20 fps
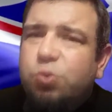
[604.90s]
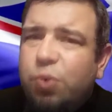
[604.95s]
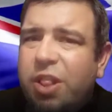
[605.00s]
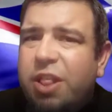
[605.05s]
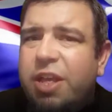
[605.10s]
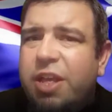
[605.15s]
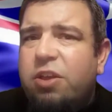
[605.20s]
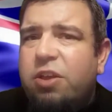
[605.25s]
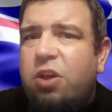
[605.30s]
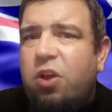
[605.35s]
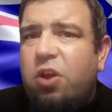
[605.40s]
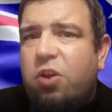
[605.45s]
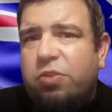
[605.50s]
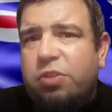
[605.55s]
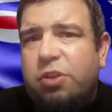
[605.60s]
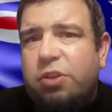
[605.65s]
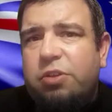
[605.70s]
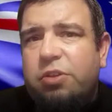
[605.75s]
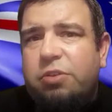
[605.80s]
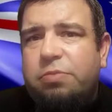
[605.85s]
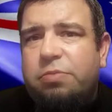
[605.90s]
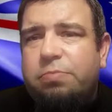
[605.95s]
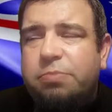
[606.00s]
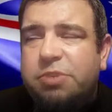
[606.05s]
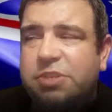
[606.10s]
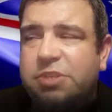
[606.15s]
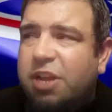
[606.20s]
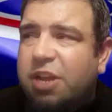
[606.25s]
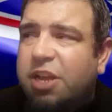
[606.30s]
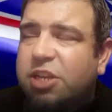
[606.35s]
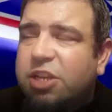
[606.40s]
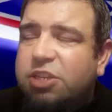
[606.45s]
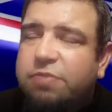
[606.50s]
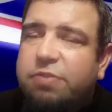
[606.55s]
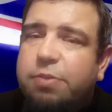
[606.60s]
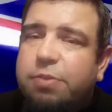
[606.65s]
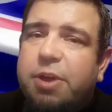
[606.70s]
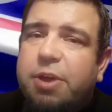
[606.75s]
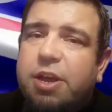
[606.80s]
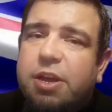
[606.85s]
dwelling on the mistakes
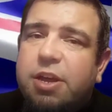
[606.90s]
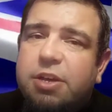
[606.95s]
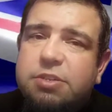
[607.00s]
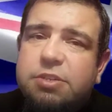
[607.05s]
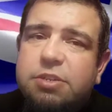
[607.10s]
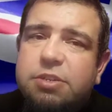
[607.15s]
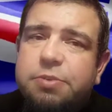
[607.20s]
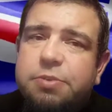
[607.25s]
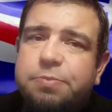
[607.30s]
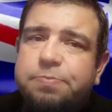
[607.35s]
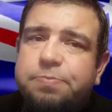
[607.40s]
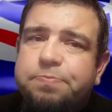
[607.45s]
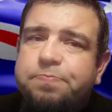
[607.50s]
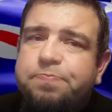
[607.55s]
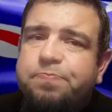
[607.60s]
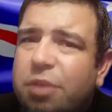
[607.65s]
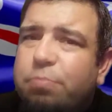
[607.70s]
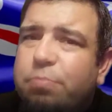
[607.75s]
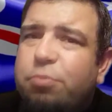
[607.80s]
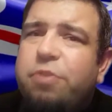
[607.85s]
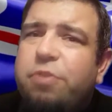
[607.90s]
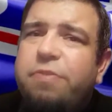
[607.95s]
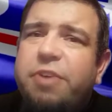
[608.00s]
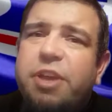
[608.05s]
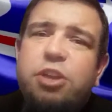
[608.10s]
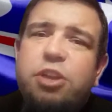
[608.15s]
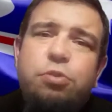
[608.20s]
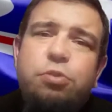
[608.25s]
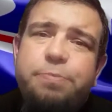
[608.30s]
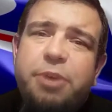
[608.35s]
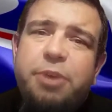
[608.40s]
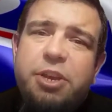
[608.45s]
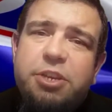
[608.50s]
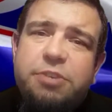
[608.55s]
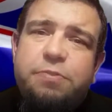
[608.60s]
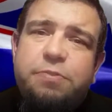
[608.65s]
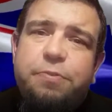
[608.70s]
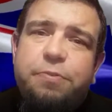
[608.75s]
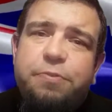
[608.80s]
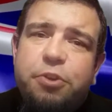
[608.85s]
of the past, moving into a
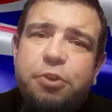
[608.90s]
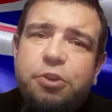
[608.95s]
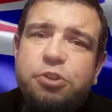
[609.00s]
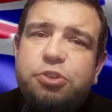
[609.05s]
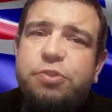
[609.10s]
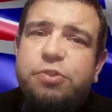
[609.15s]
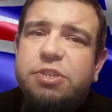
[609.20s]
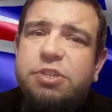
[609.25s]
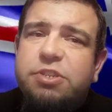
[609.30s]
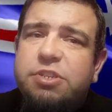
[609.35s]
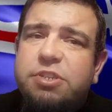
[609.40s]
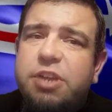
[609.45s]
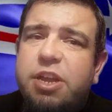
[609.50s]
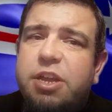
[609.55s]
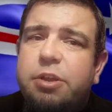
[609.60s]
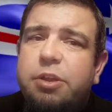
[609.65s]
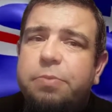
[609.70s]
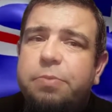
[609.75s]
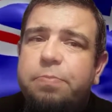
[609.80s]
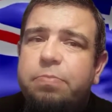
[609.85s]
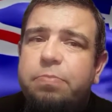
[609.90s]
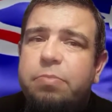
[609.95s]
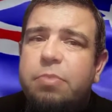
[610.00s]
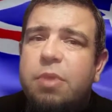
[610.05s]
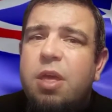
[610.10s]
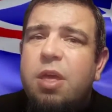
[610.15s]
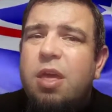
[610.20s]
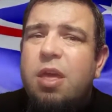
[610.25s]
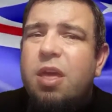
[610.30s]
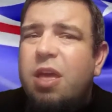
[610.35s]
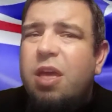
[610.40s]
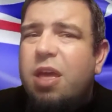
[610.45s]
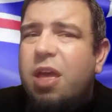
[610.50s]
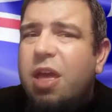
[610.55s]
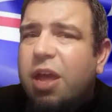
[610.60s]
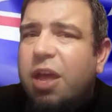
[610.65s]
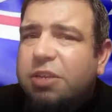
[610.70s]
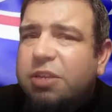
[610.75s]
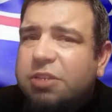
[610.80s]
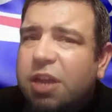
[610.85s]
peaceful future instead.
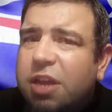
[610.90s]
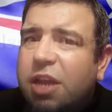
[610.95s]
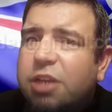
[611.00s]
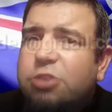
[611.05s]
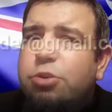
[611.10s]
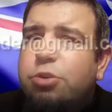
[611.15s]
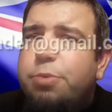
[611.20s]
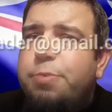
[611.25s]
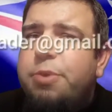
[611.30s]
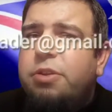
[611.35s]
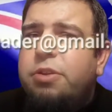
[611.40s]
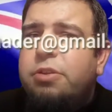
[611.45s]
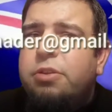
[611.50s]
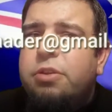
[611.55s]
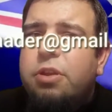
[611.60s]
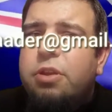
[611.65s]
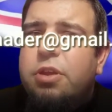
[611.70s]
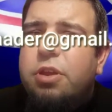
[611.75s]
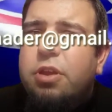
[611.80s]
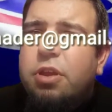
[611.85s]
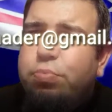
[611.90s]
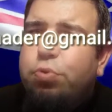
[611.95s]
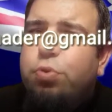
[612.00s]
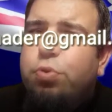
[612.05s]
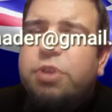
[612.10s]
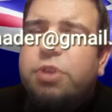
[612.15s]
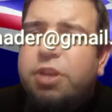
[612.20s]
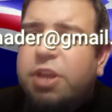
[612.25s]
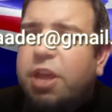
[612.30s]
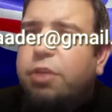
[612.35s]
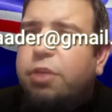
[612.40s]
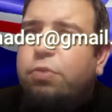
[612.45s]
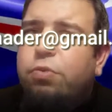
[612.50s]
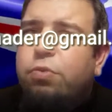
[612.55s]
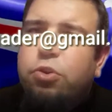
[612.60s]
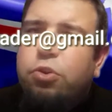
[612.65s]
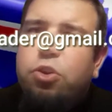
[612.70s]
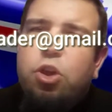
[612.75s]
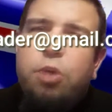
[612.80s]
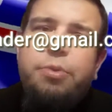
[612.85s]
As countrymen brought
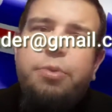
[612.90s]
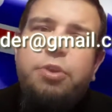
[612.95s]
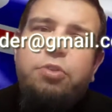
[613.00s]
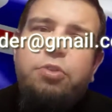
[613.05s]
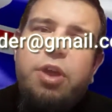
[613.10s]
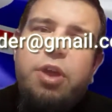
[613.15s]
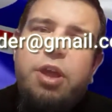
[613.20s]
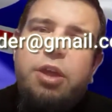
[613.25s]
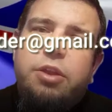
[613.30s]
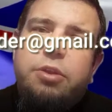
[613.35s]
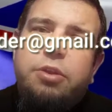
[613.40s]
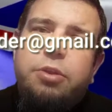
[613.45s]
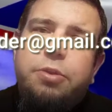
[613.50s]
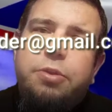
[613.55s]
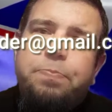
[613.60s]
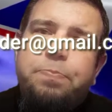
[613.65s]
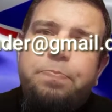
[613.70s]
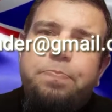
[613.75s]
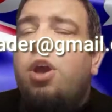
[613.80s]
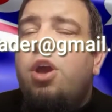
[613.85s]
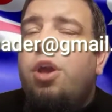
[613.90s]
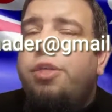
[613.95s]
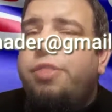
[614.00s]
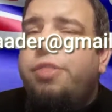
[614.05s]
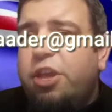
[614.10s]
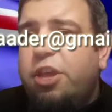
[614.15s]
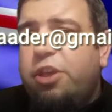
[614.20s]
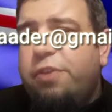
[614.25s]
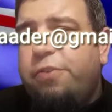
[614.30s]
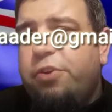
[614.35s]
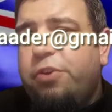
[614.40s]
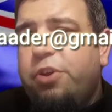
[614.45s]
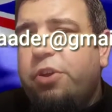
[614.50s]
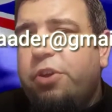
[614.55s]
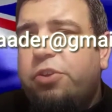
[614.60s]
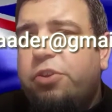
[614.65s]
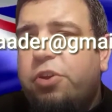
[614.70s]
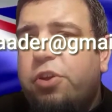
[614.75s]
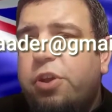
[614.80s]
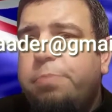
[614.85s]
together on common ground, I thank you for
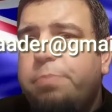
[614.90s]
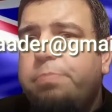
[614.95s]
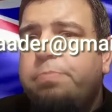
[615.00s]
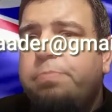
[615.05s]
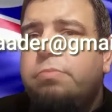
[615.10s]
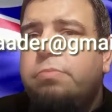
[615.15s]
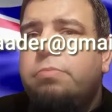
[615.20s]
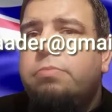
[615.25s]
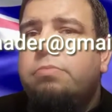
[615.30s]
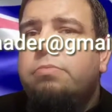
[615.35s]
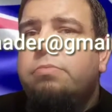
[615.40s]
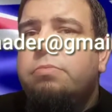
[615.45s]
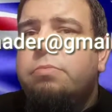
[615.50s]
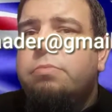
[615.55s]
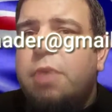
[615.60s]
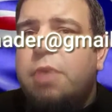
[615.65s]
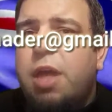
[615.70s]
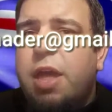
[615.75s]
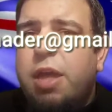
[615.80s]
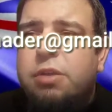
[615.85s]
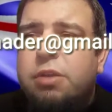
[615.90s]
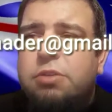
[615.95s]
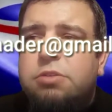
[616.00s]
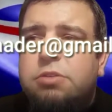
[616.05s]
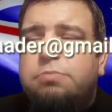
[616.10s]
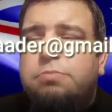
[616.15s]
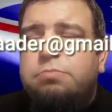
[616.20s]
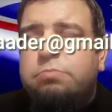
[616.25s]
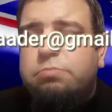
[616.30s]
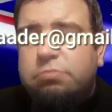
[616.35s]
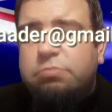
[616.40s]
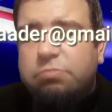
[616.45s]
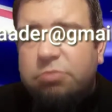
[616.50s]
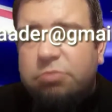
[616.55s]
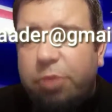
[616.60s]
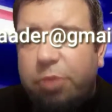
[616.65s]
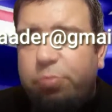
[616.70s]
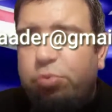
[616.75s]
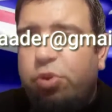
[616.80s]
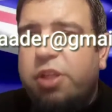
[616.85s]
your time, and
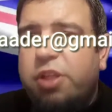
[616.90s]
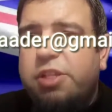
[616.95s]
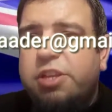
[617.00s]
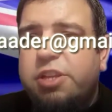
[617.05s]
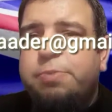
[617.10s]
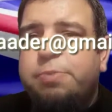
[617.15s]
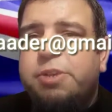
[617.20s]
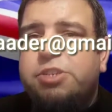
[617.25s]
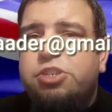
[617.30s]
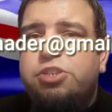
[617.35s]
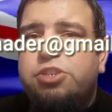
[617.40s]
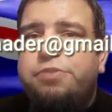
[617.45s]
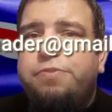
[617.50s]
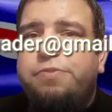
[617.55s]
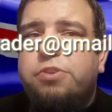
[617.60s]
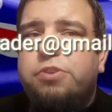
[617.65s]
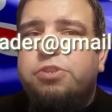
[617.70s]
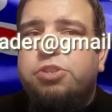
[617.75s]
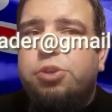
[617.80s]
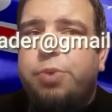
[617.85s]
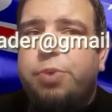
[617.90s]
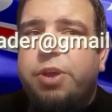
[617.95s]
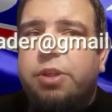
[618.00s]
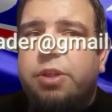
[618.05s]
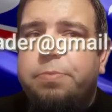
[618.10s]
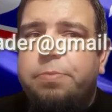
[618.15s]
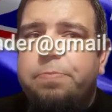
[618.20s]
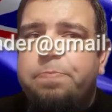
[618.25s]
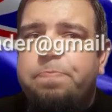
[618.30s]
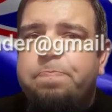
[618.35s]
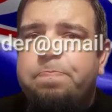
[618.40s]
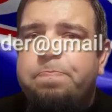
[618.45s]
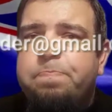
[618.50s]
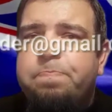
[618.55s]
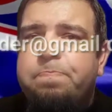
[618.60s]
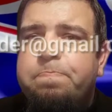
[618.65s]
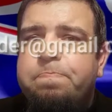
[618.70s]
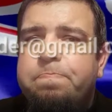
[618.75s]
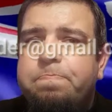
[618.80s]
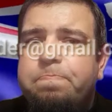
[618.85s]
I pray this message finds you well.
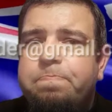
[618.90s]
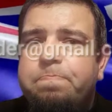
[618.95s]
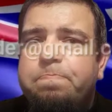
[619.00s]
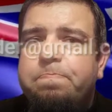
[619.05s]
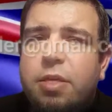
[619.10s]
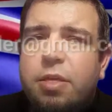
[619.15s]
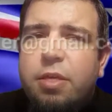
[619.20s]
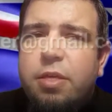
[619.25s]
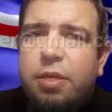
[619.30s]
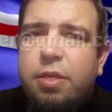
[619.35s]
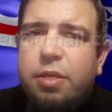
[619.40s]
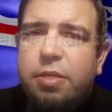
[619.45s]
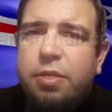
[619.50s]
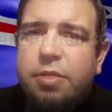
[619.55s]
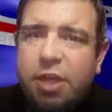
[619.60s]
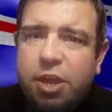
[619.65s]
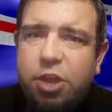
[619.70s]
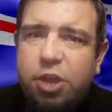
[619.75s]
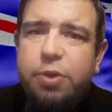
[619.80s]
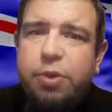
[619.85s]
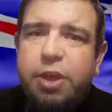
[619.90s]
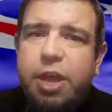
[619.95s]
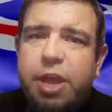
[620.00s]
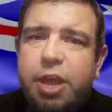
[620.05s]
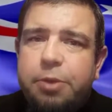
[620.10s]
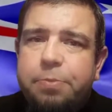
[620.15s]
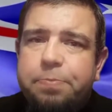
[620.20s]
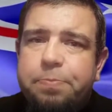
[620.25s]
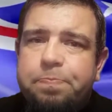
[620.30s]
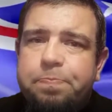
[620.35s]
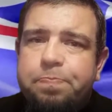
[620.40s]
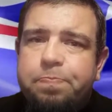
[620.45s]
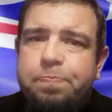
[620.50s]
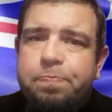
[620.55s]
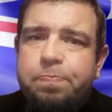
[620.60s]
Thank you again.